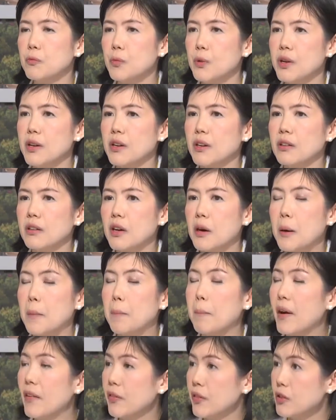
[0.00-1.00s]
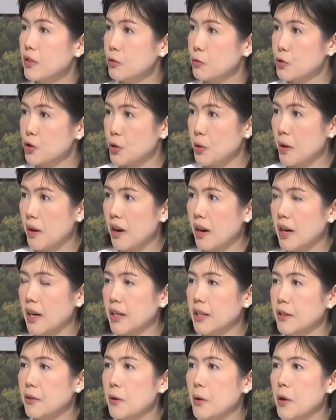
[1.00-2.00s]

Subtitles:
via mother to child.